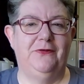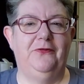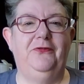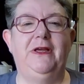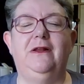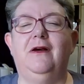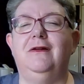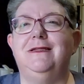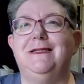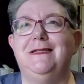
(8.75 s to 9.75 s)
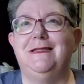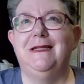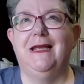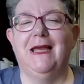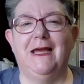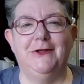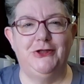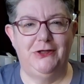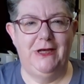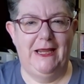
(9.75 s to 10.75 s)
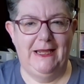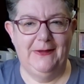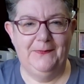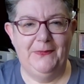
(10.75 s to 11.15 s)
feel artistic and unique,